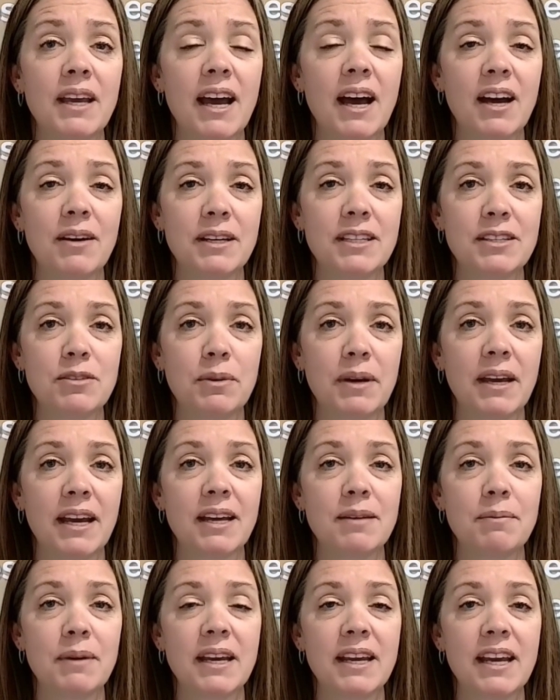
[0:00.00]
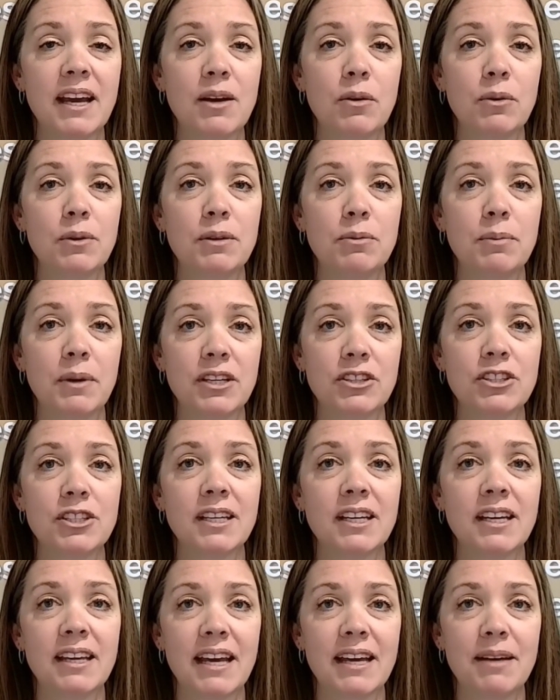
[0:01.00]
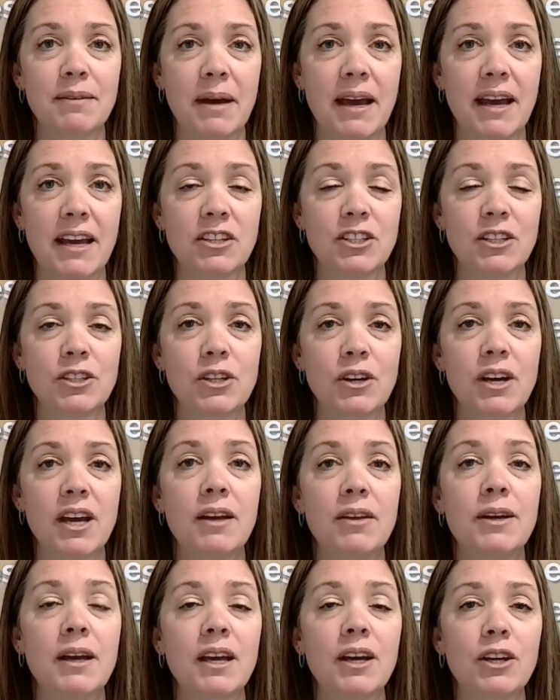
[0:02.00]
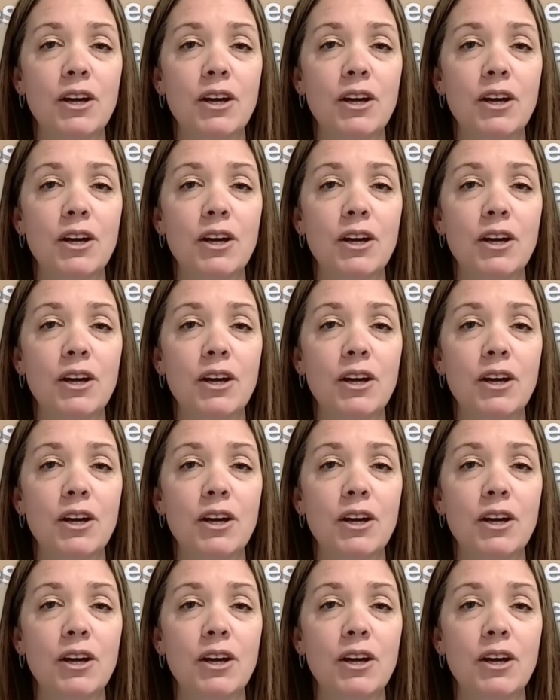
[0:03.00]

how this plan might help with budgeting and managing your healthcare